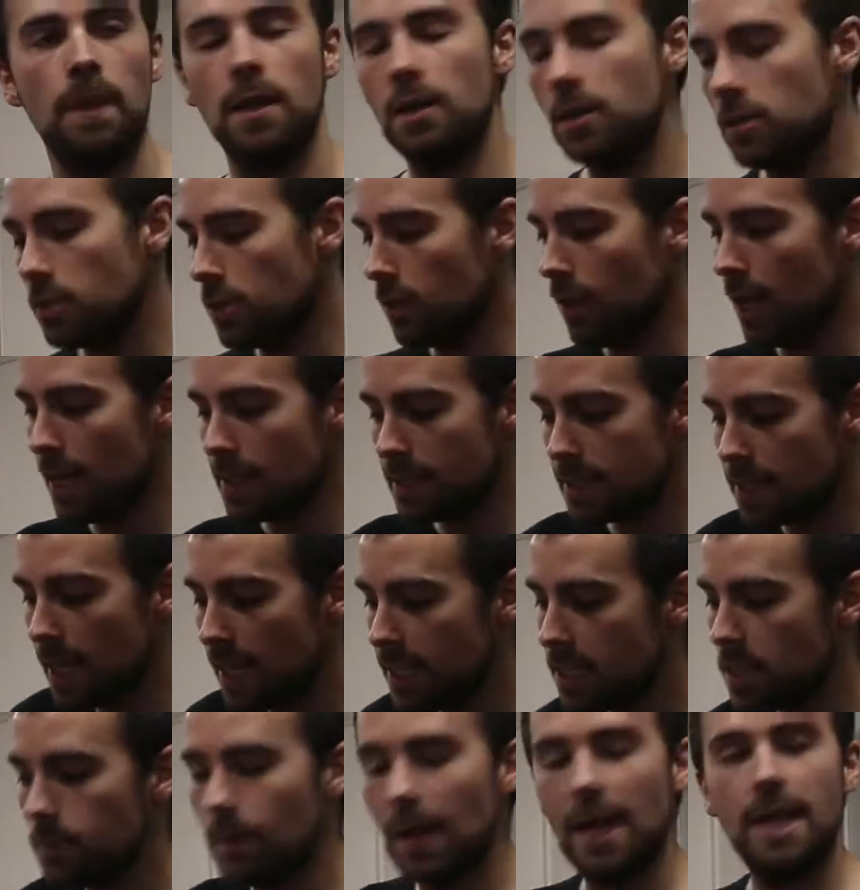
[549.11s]
So let's say
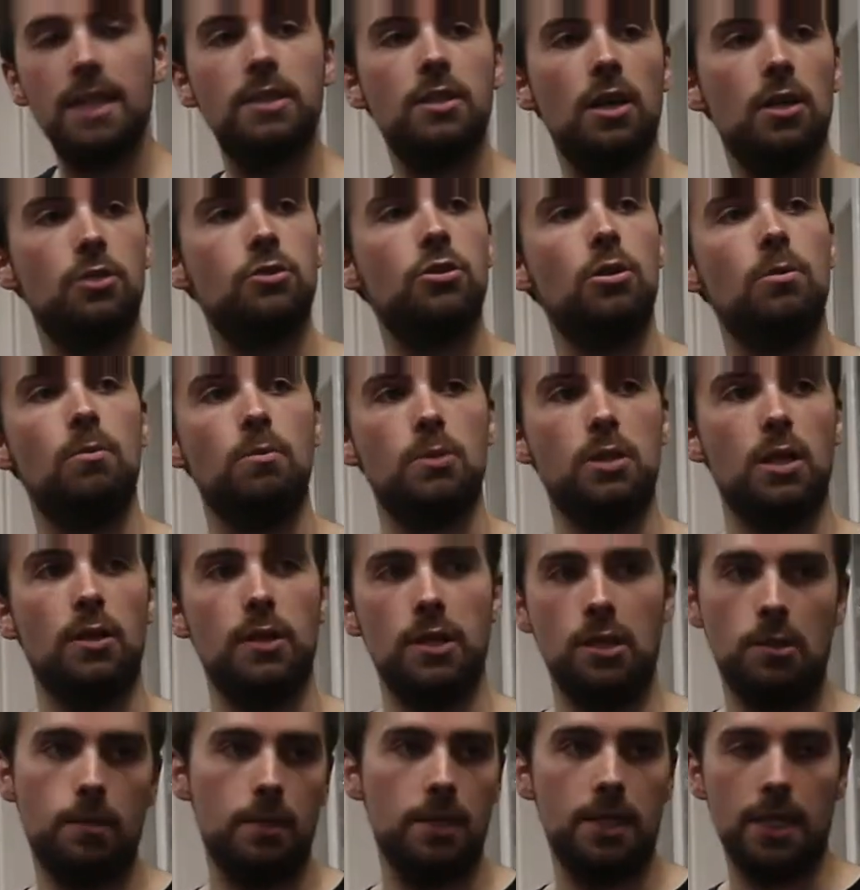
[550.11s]
spades are trumps on
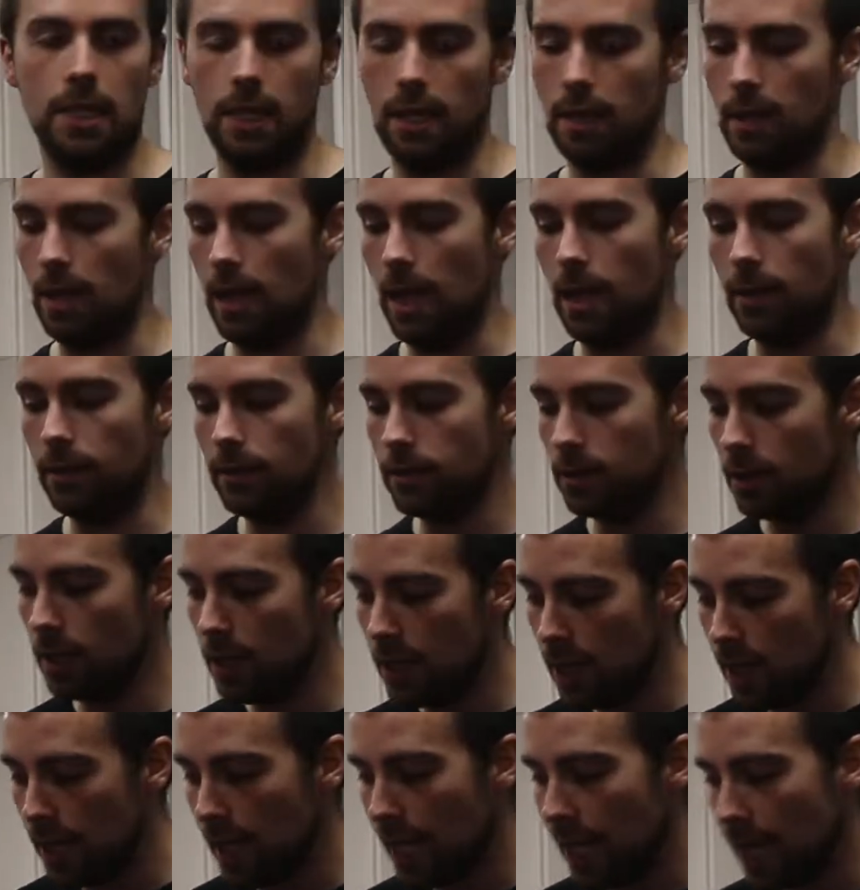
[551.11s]
this particular hand.
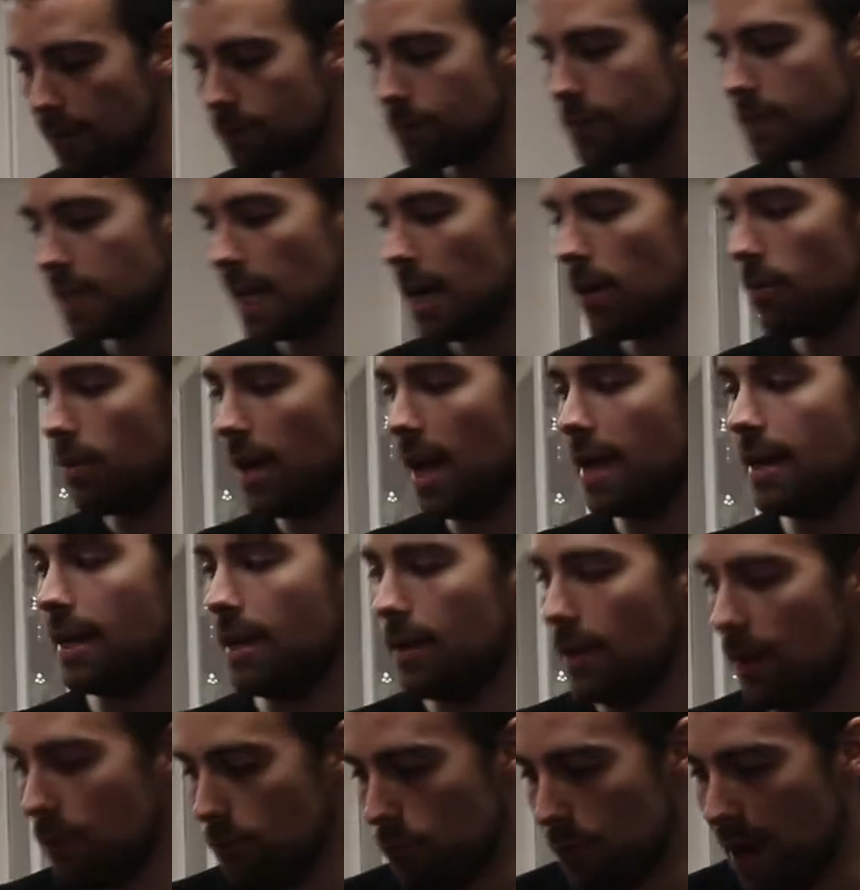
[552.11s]
If South had
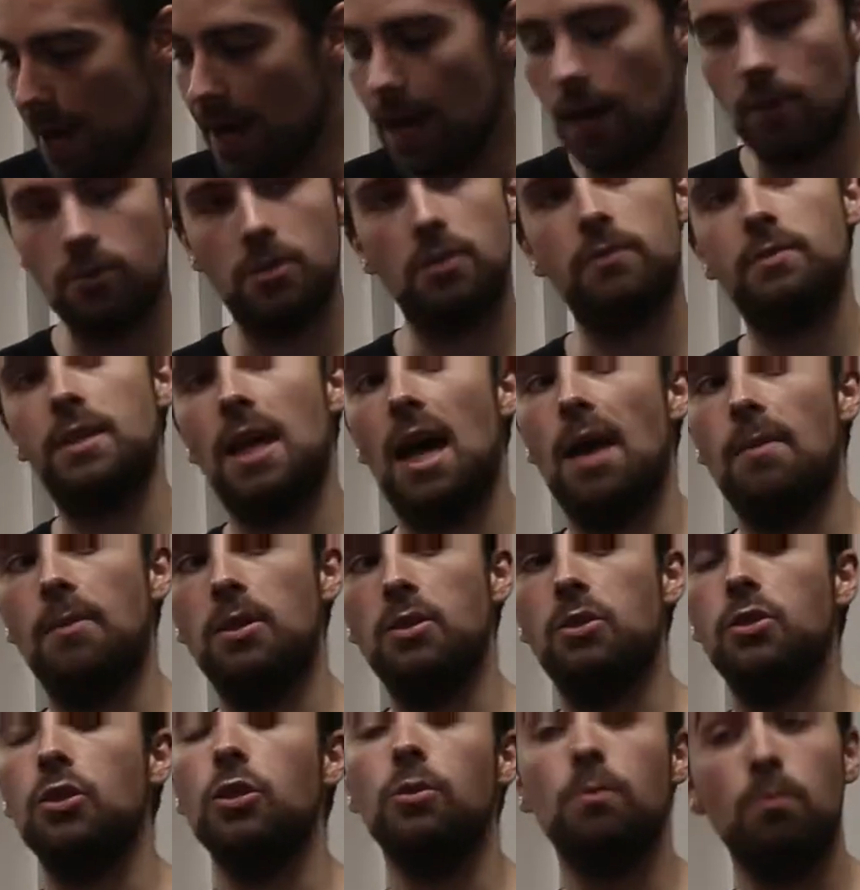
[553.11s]
run out of
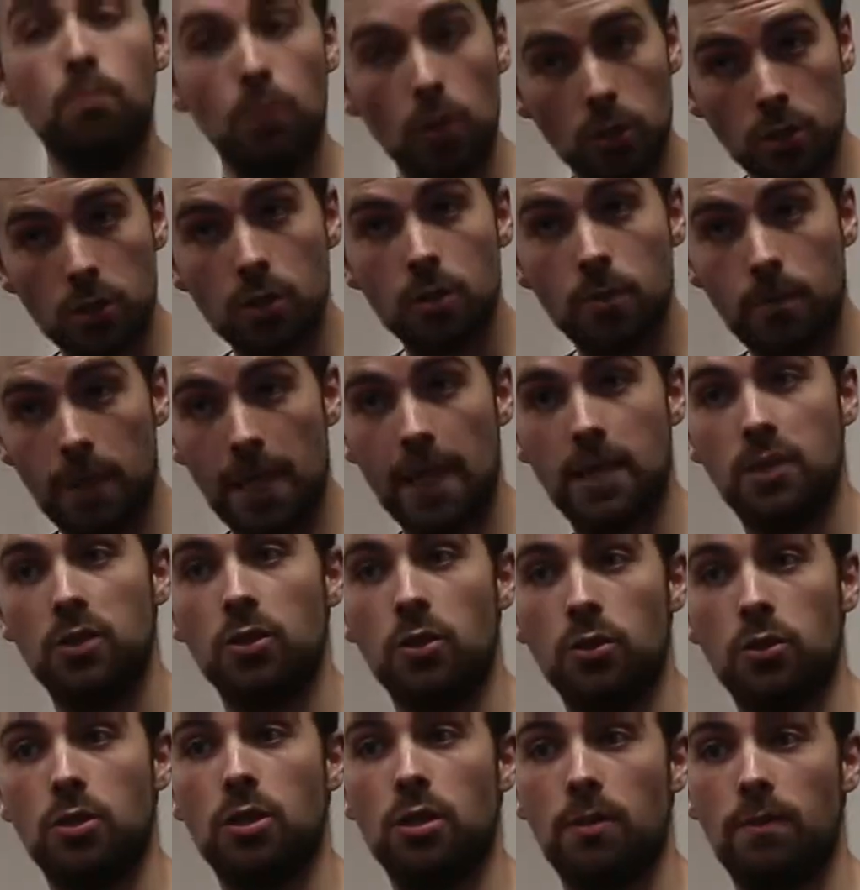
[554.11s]
diamonds, you must be
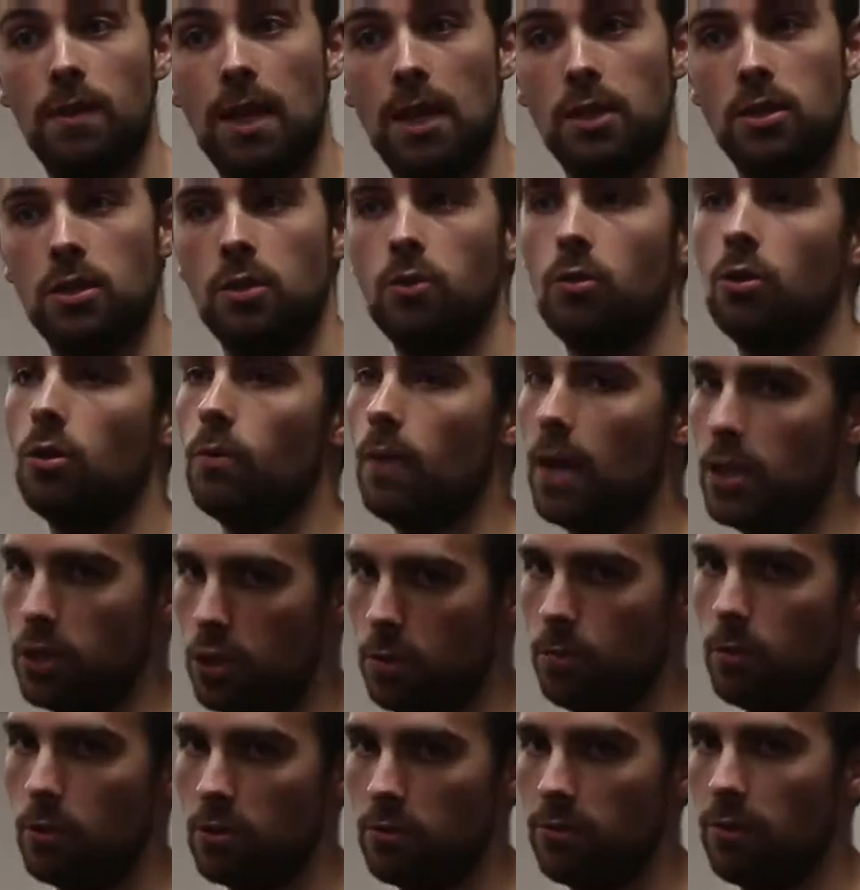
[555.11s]
exhausted of that suit, otherwise you
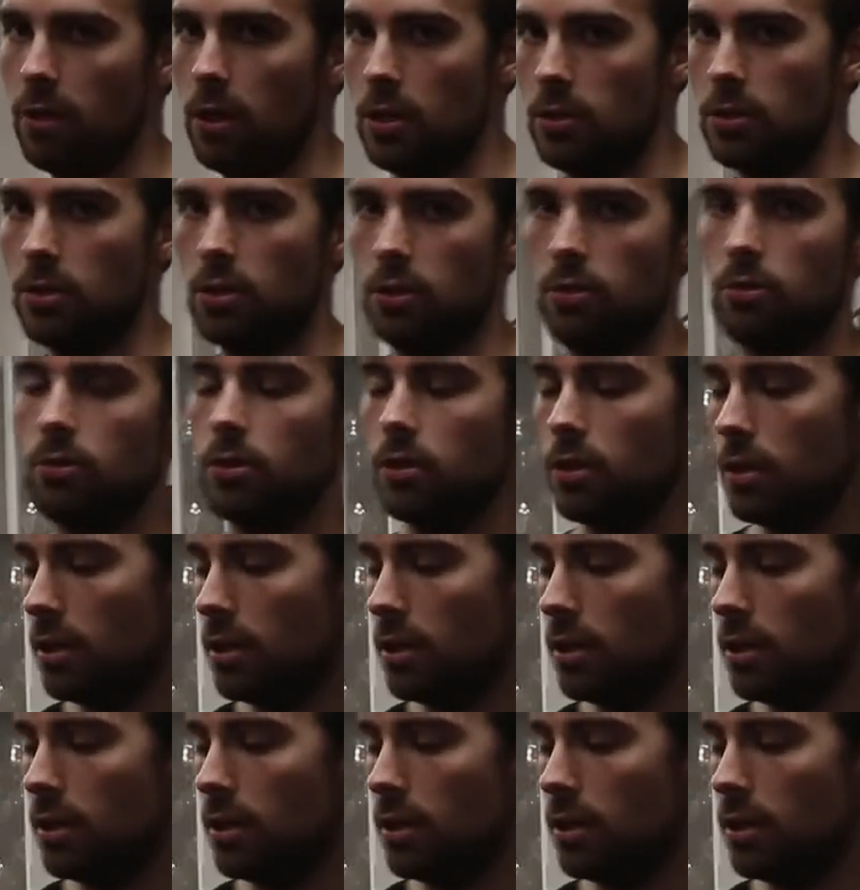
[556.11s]
must follow suit.